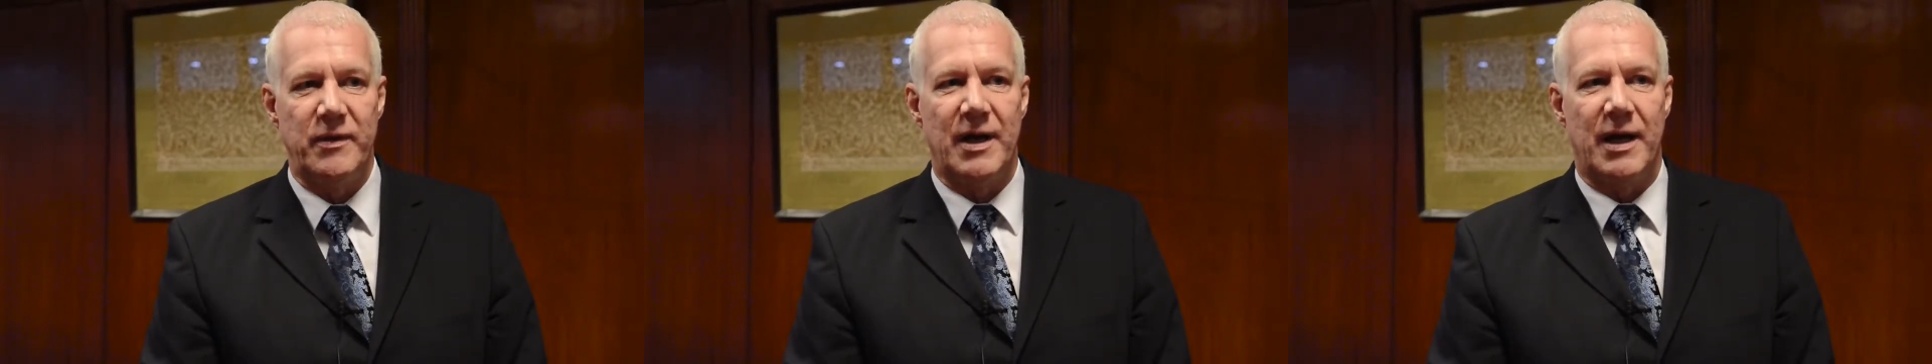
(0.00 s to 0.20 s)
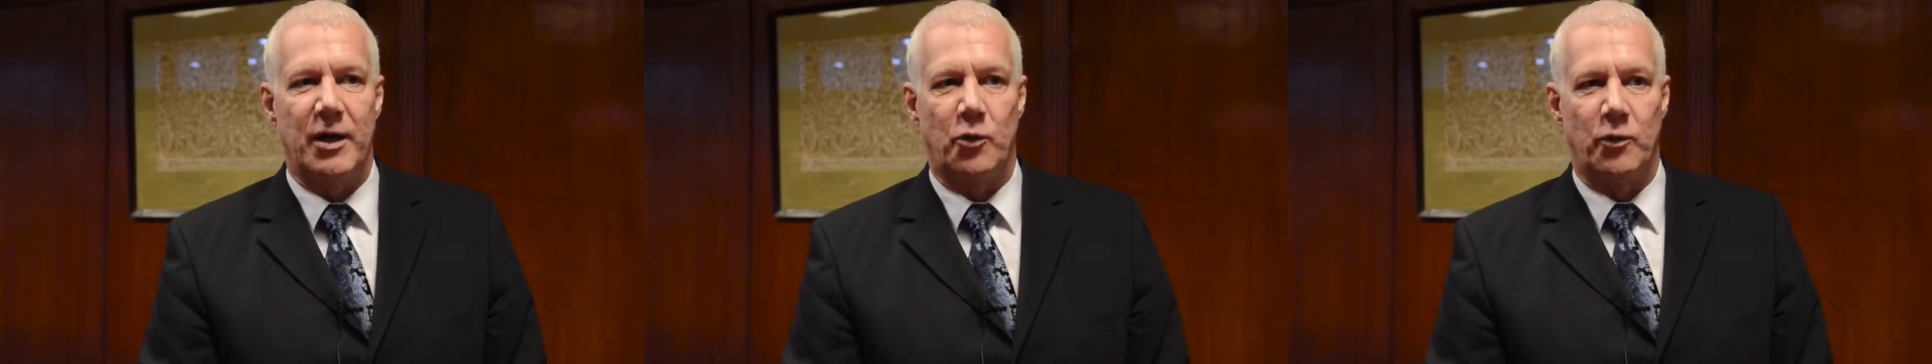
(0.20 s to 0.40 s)

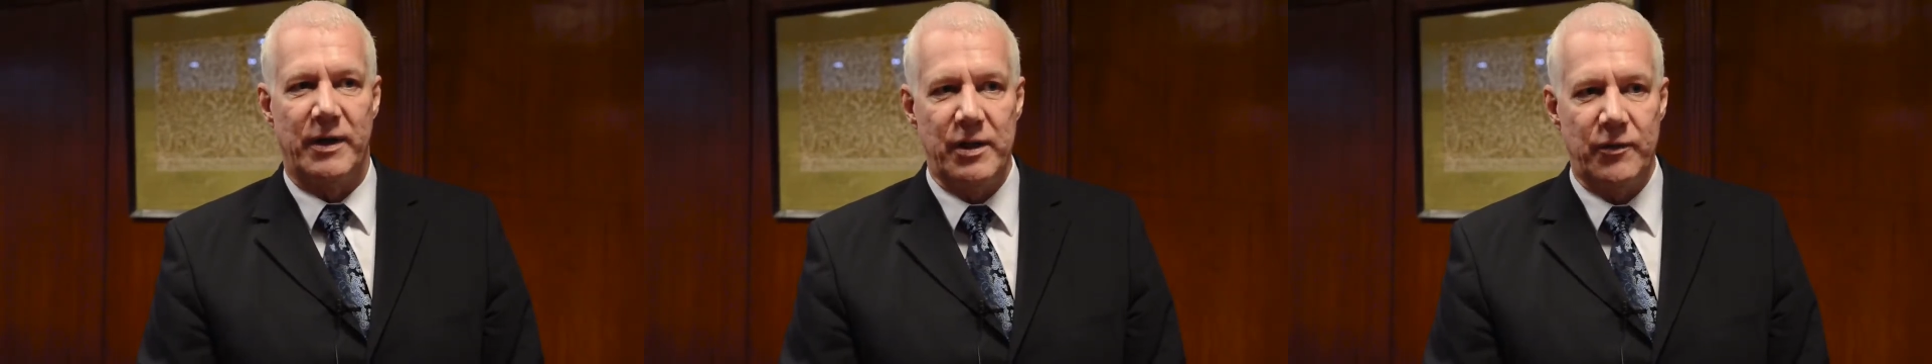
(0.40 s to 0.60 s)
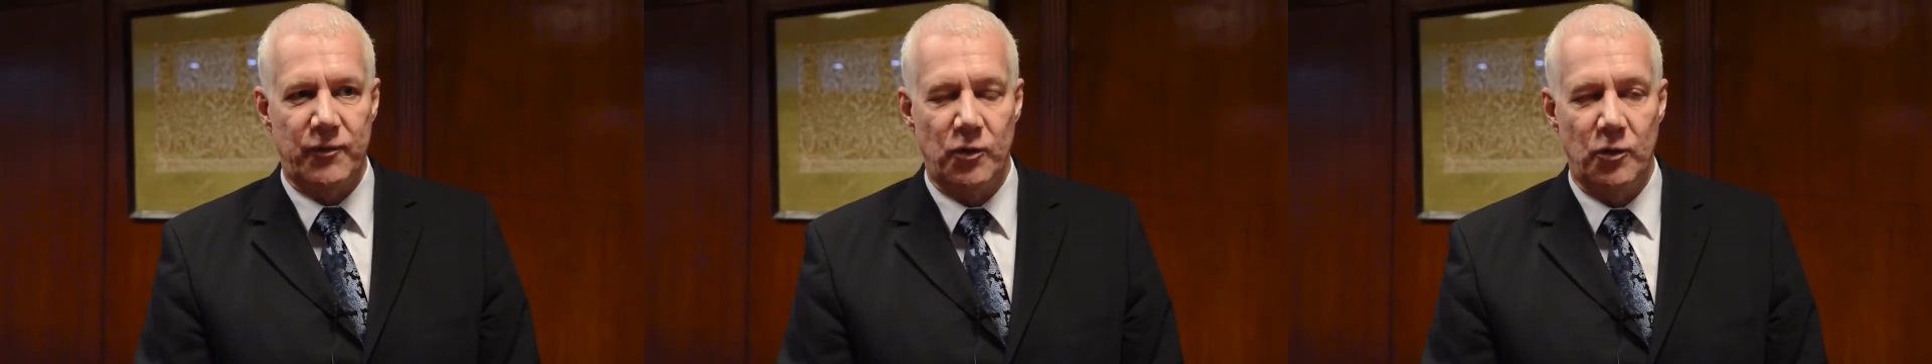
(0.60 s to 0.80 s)
We are
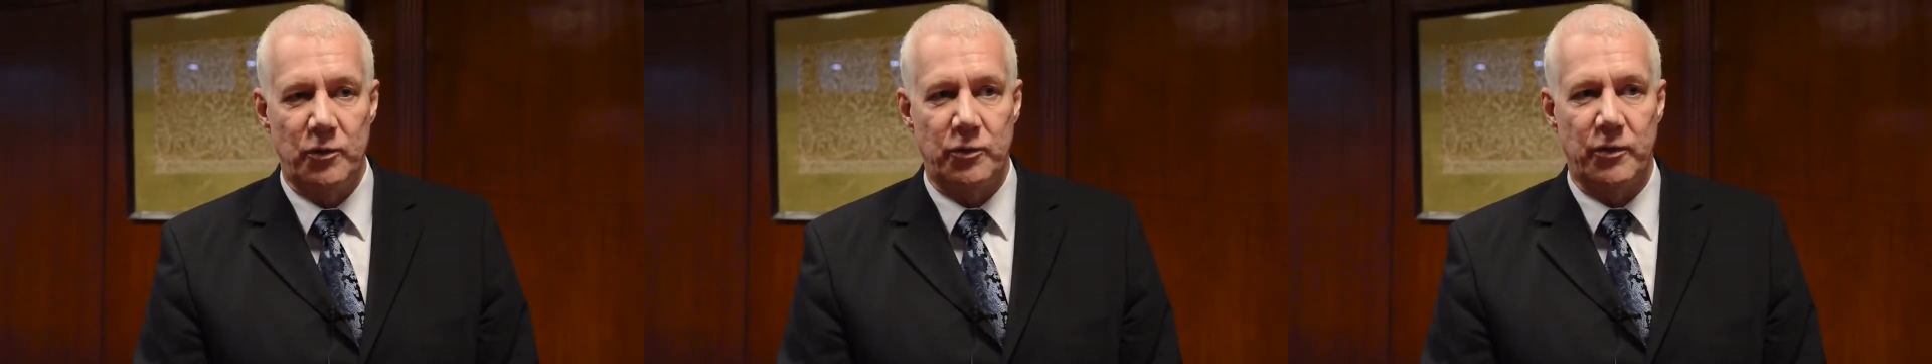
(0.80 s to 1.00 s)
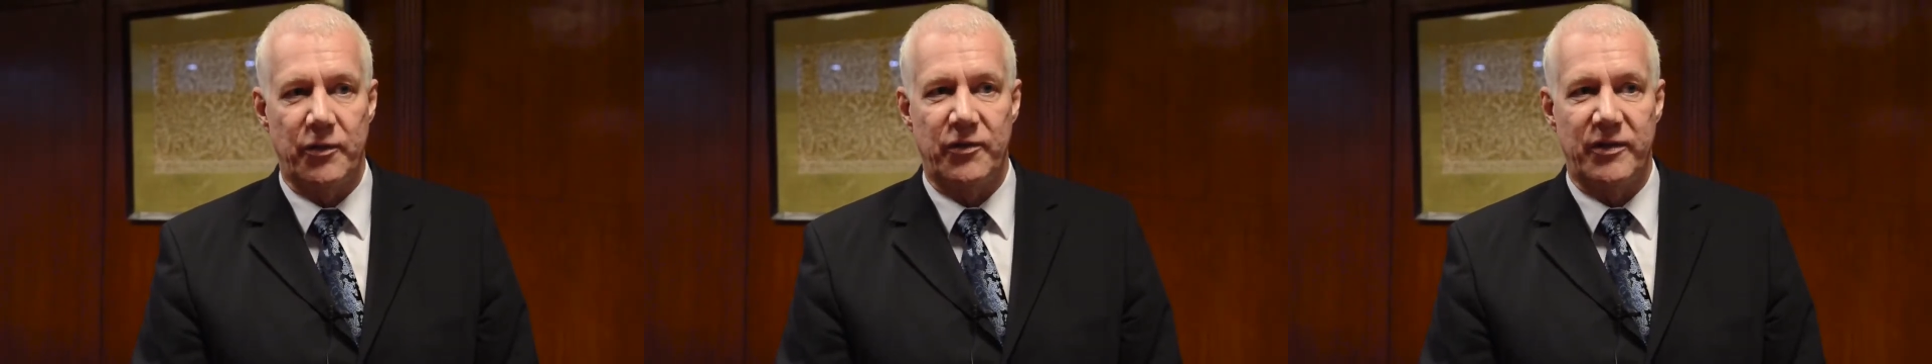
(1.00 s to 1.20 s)
grateful
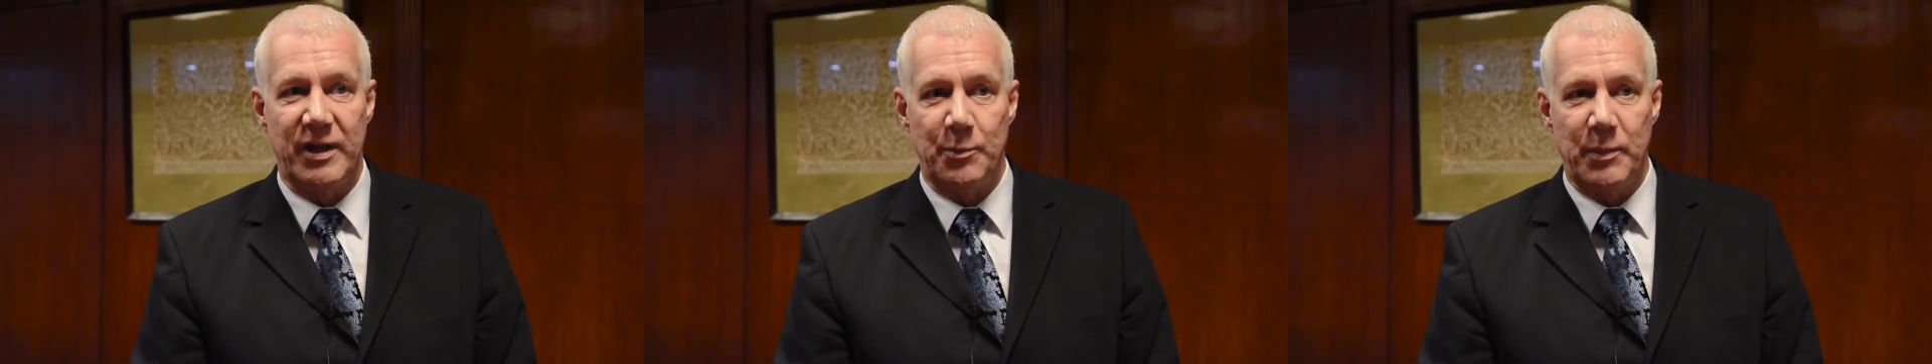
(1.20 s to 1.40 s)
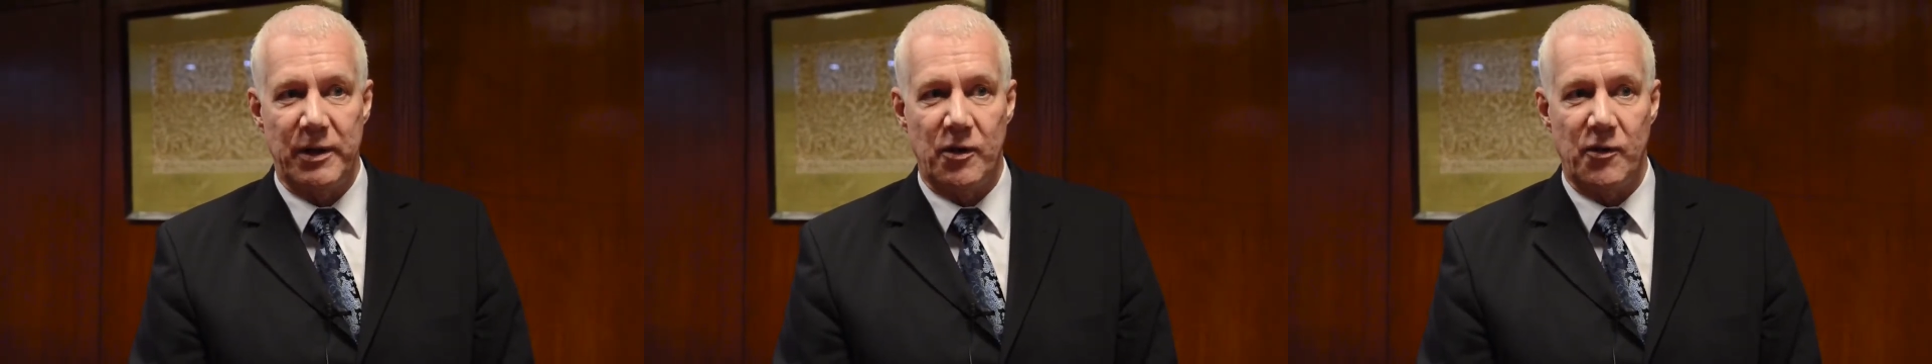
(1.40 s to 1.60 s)
to the
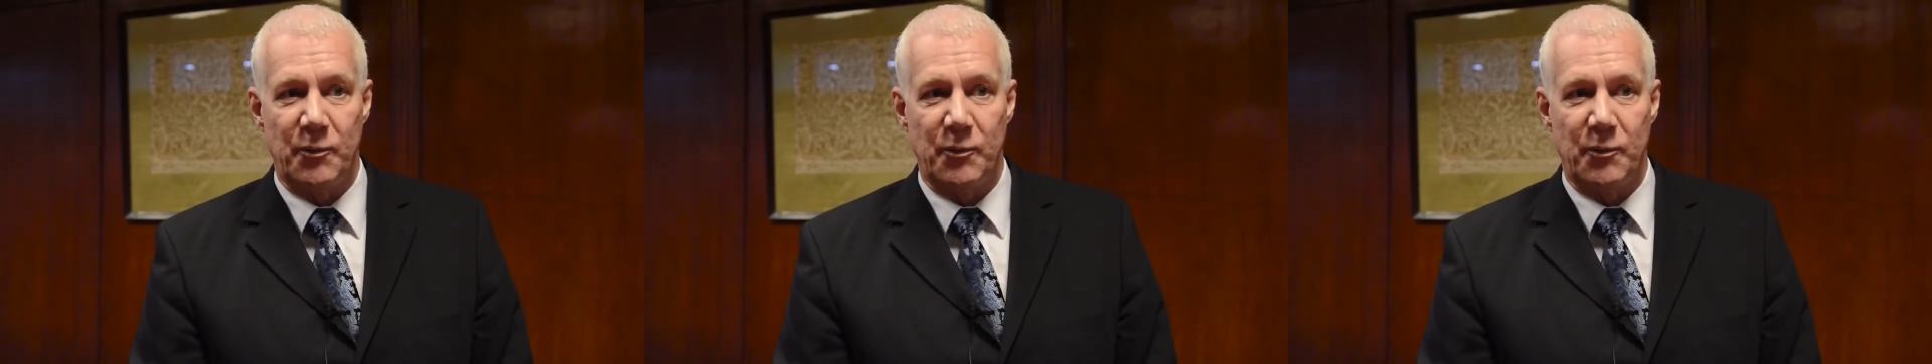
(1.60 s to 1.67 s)
State Bank